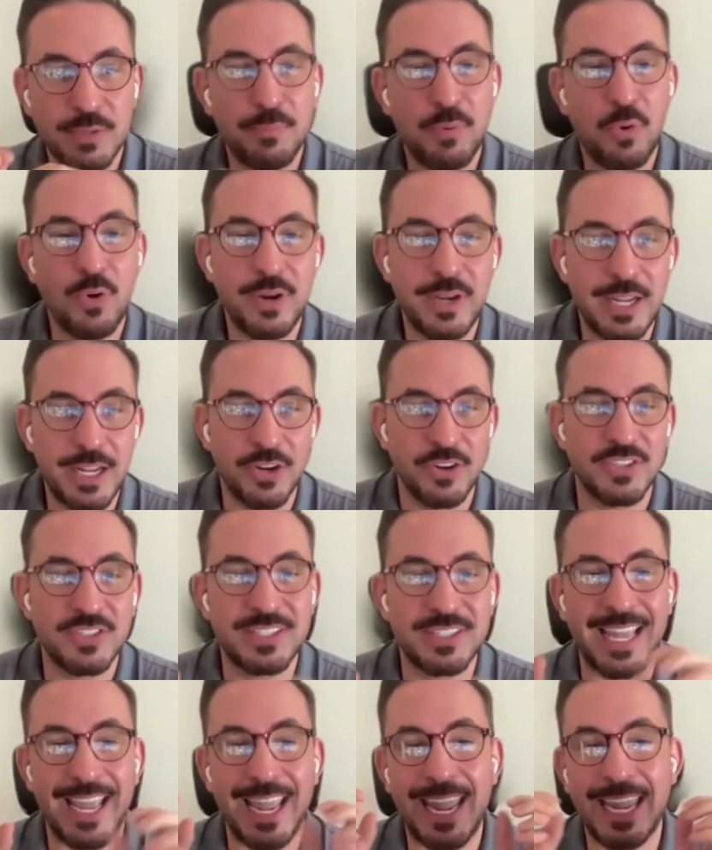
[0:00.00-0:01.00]
What's
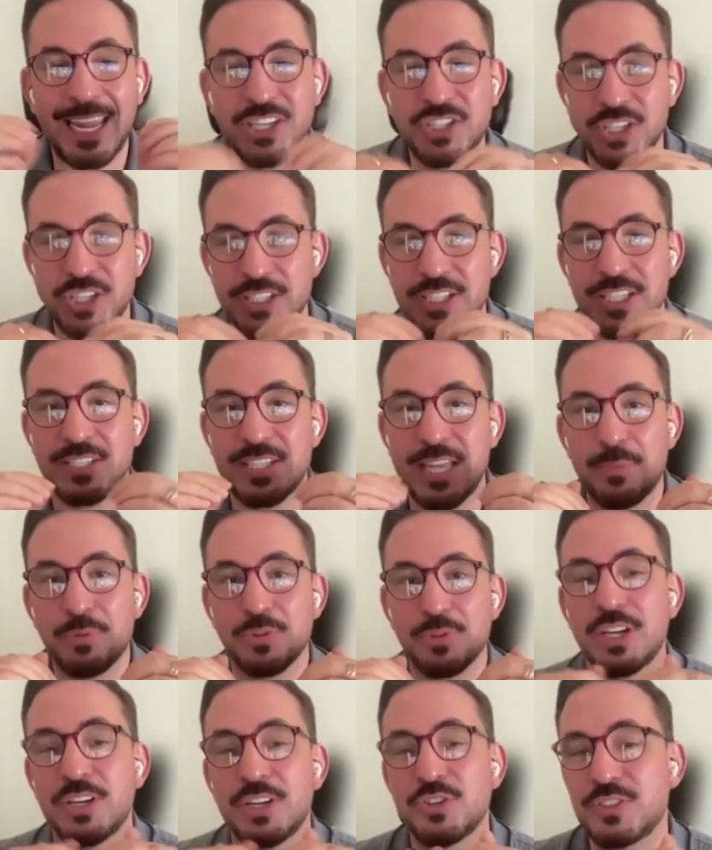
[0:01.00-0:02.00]
important here is the
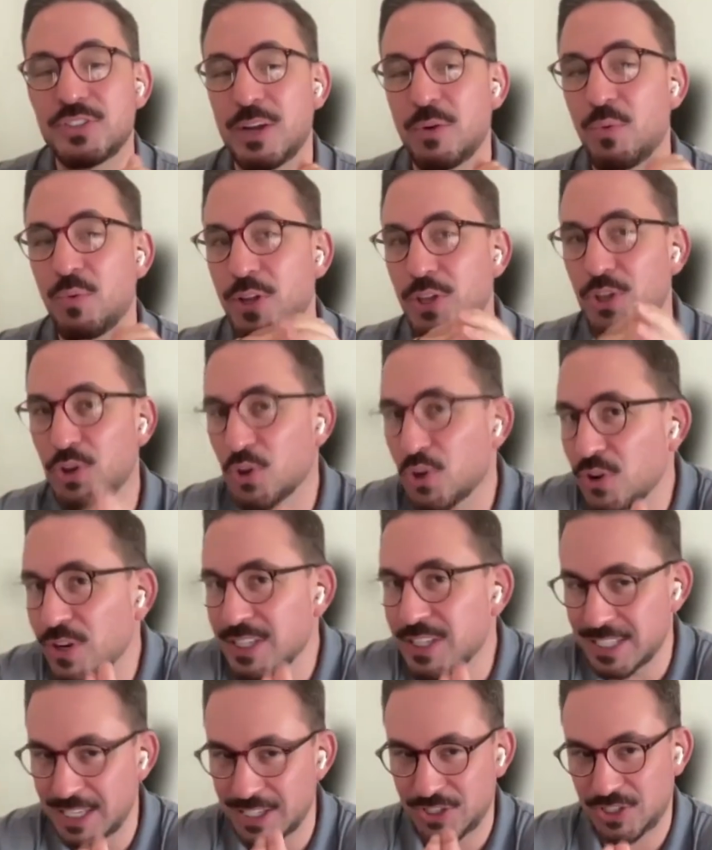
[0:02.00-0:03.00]
agent is able to understand
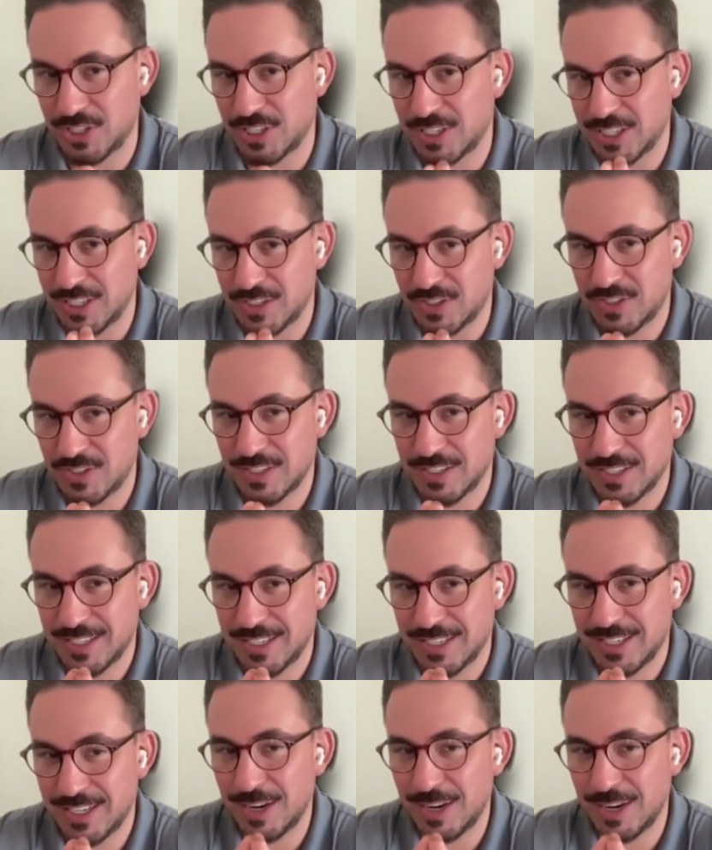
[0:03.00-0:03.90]
what your intention is,